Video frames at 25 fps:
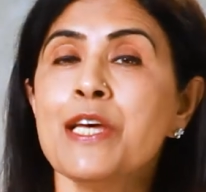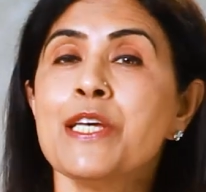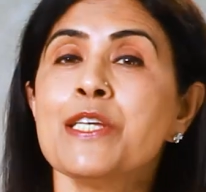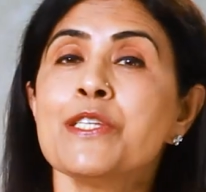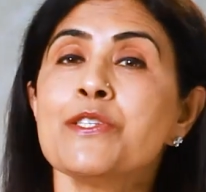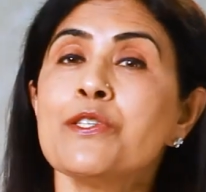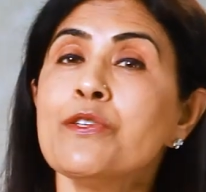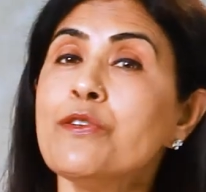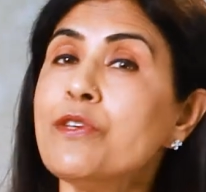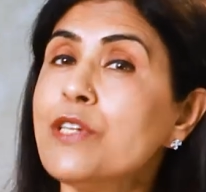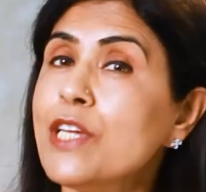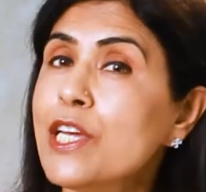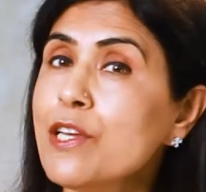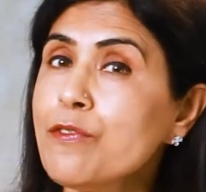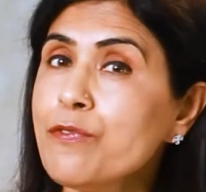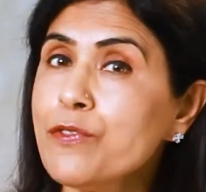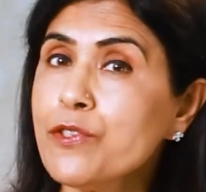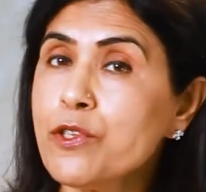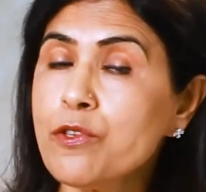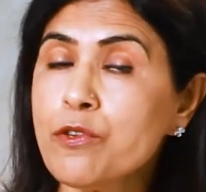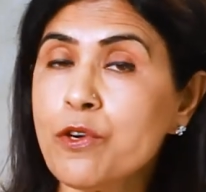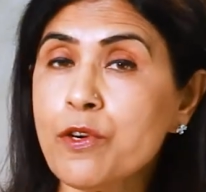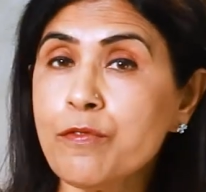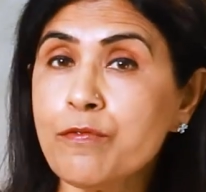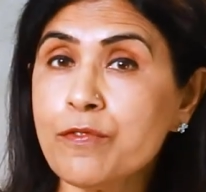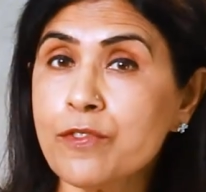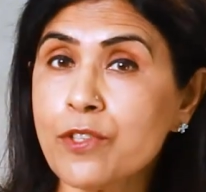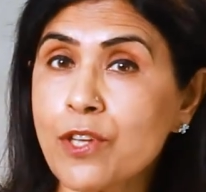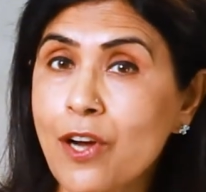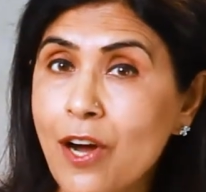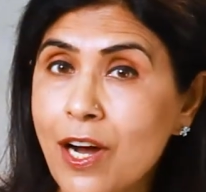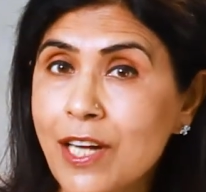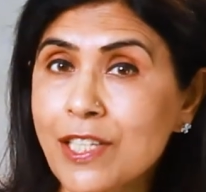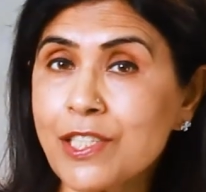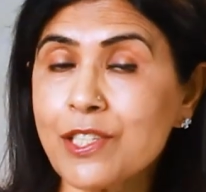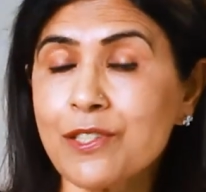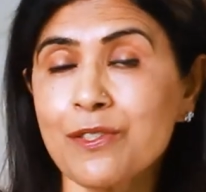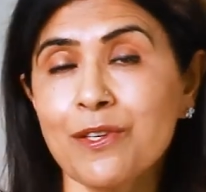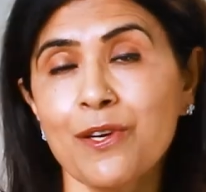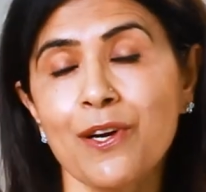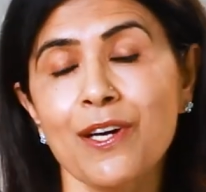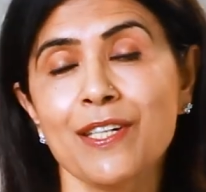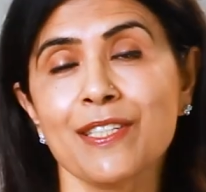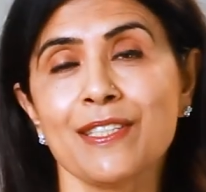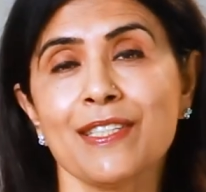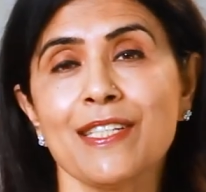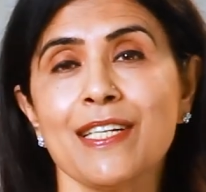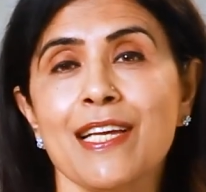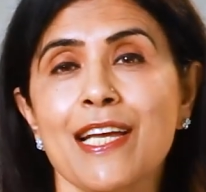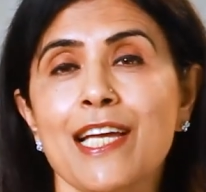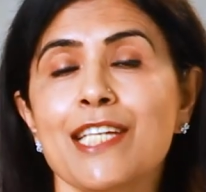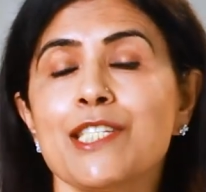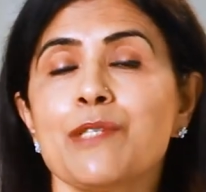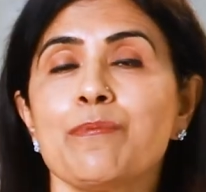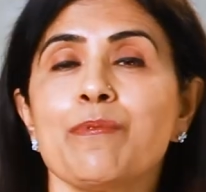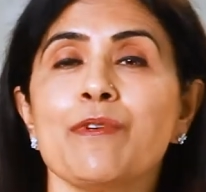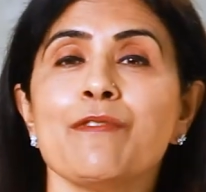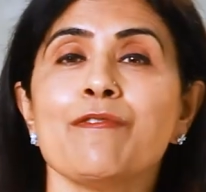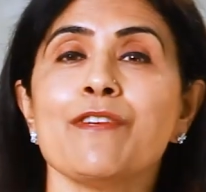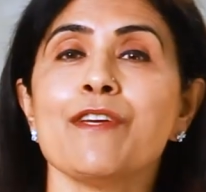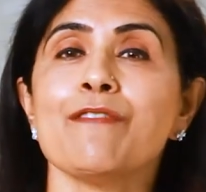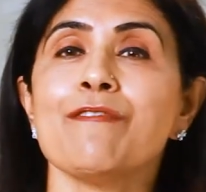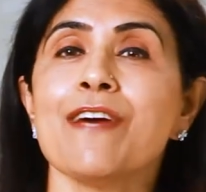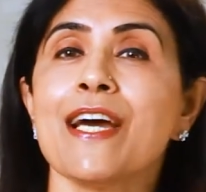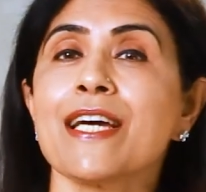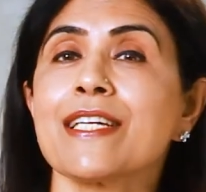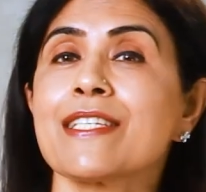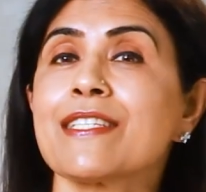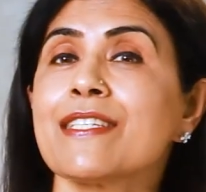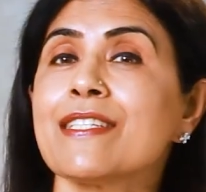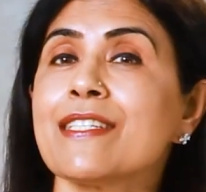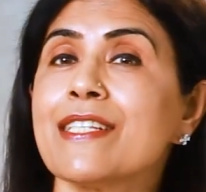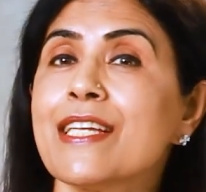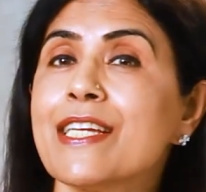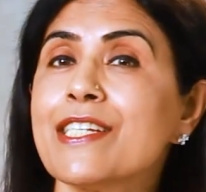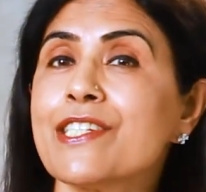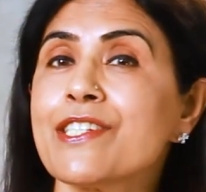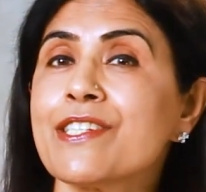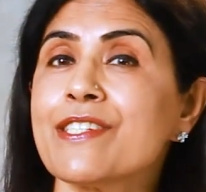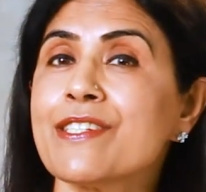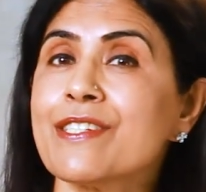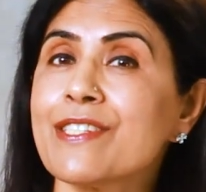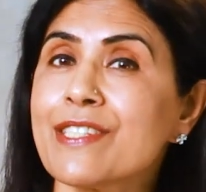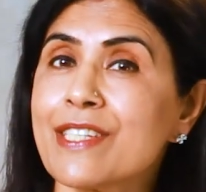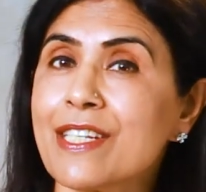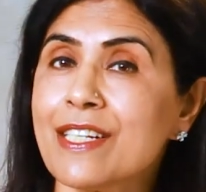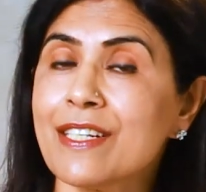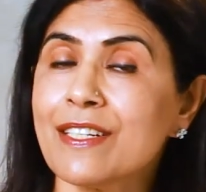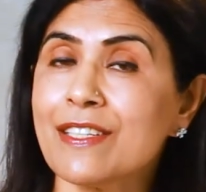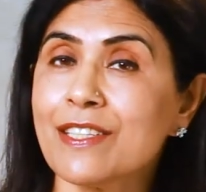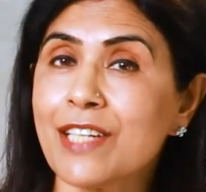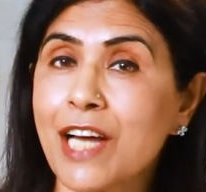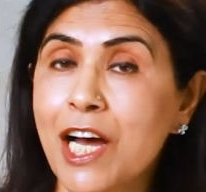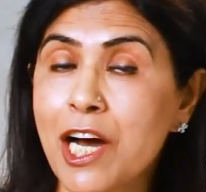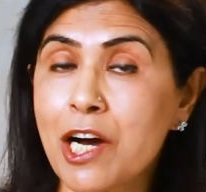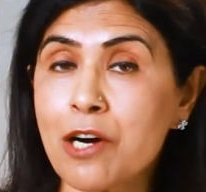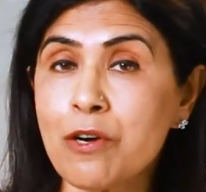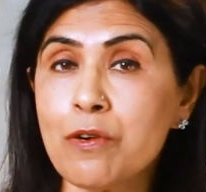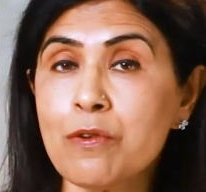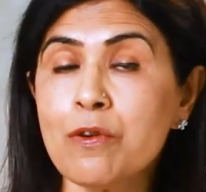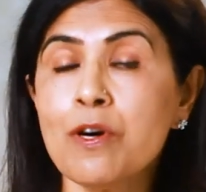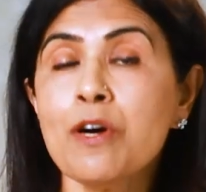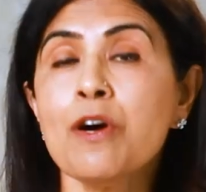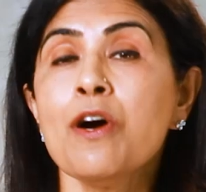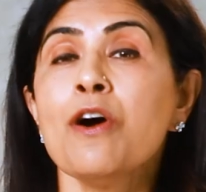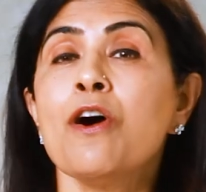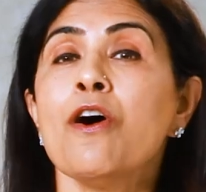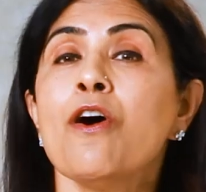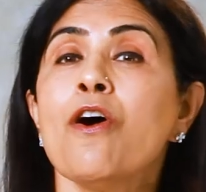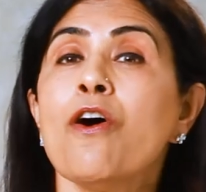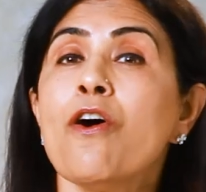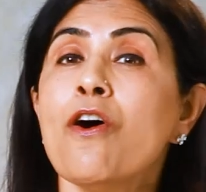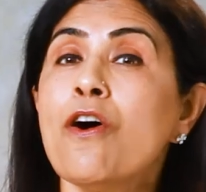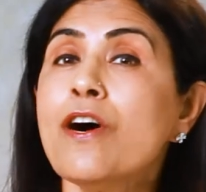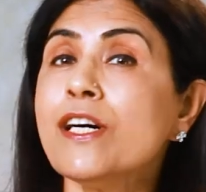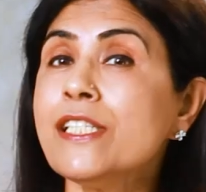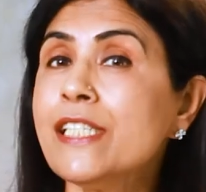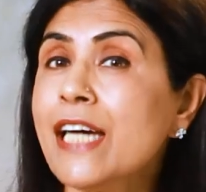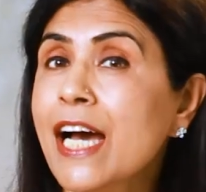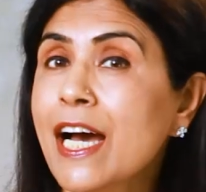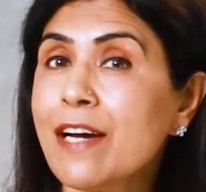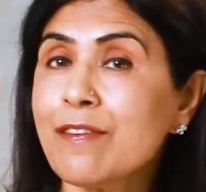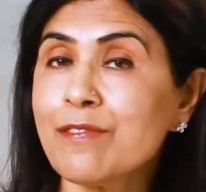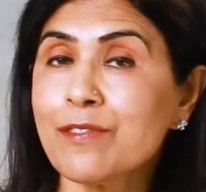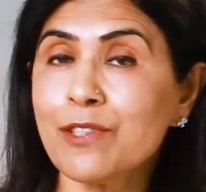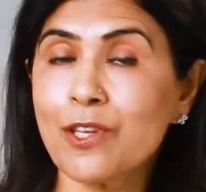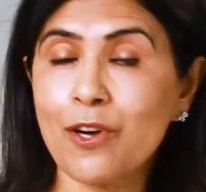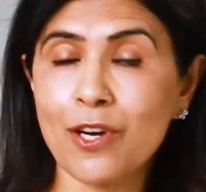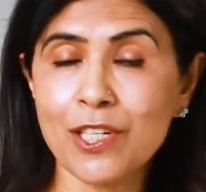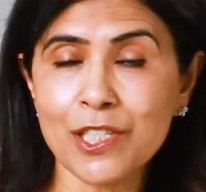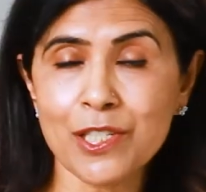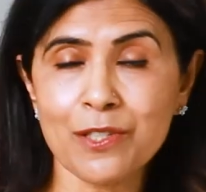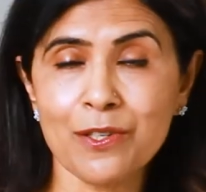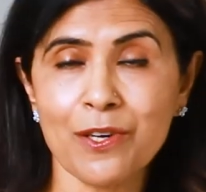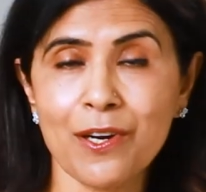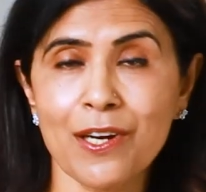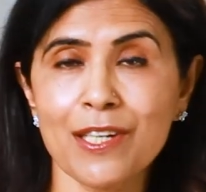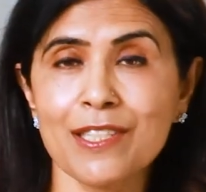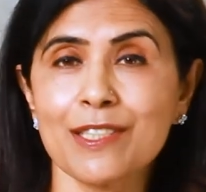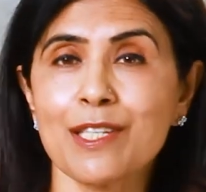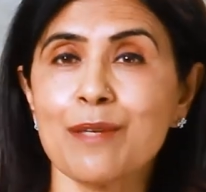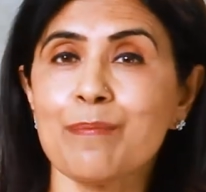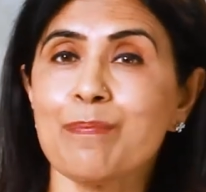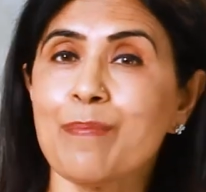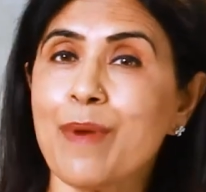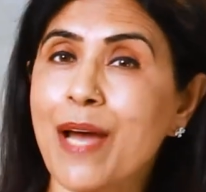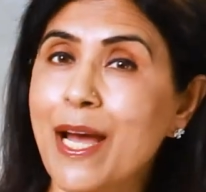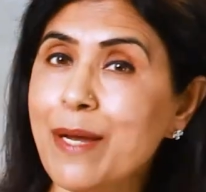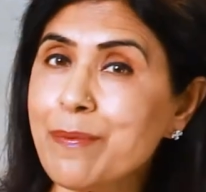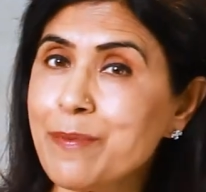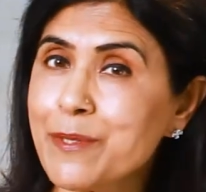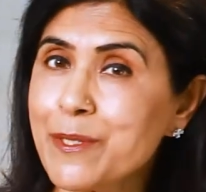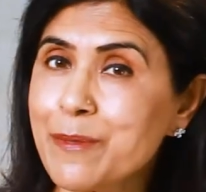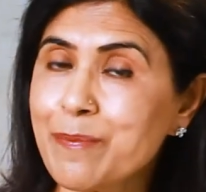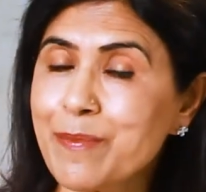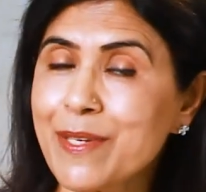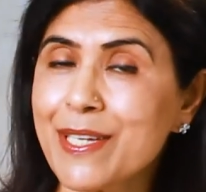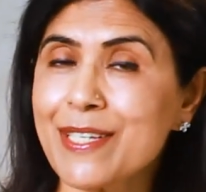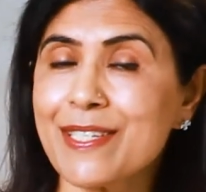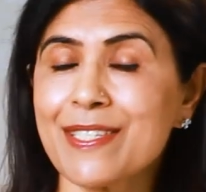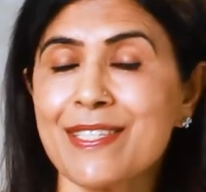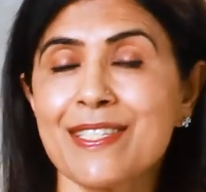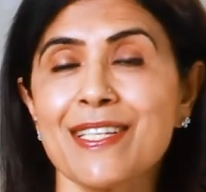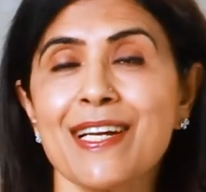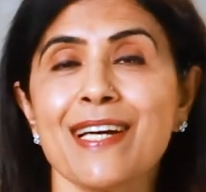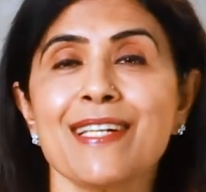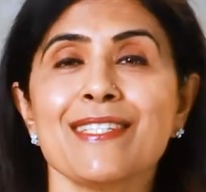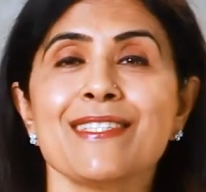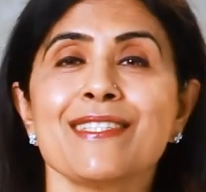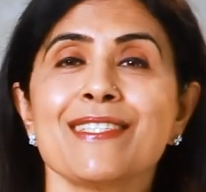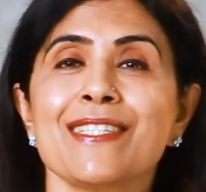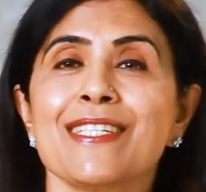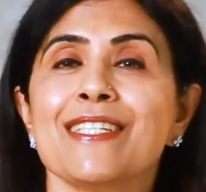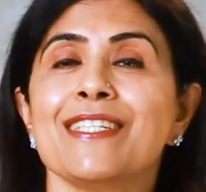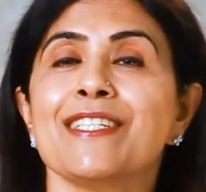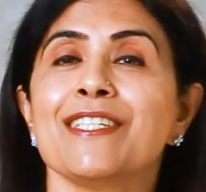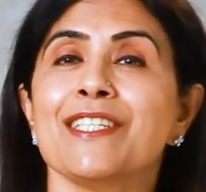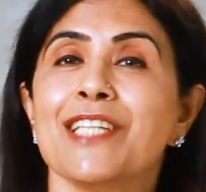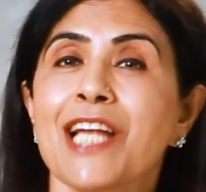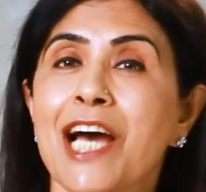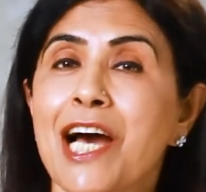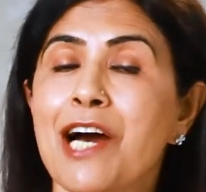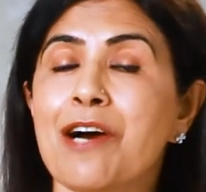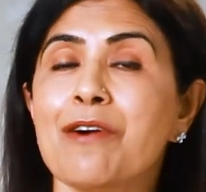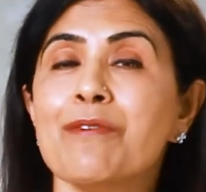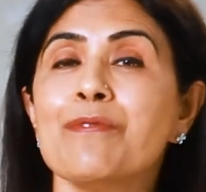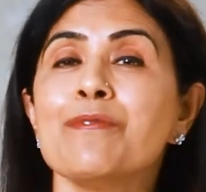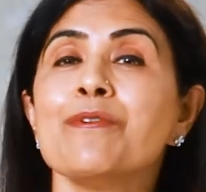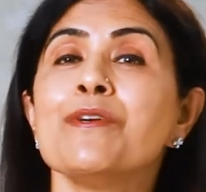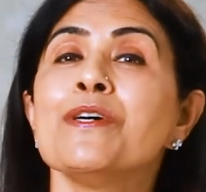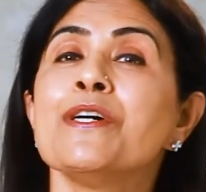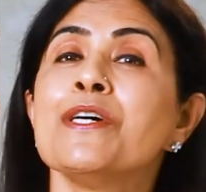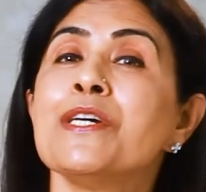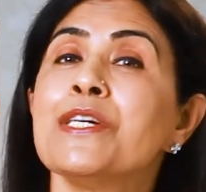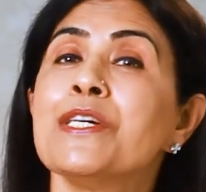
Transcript: So if you have not got the HPV vaccination till now, or have not got the pap smears done till now,